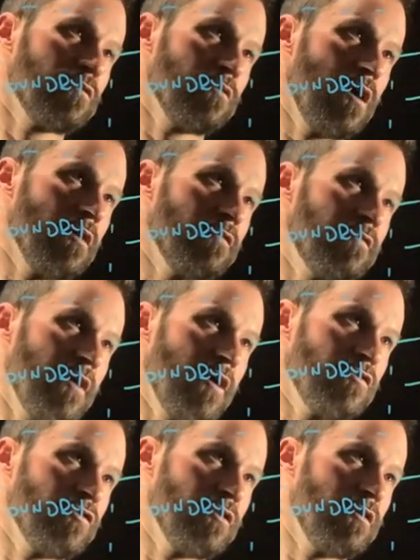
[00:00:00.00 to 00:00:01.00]

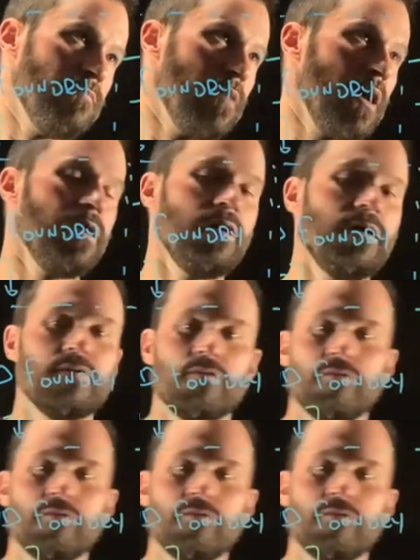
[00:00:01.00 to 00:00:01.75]
Logstash, and Kibana, or